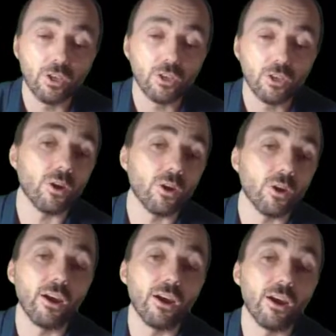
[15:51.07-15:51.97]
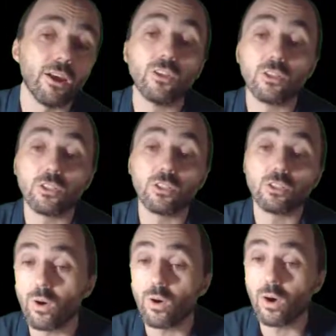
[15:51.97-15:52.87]
So here I did not show
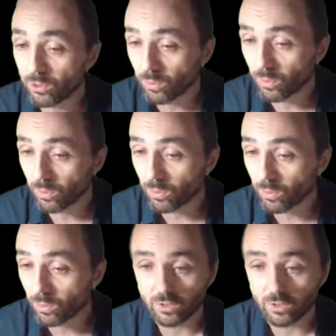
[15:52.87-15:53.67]
all the rules.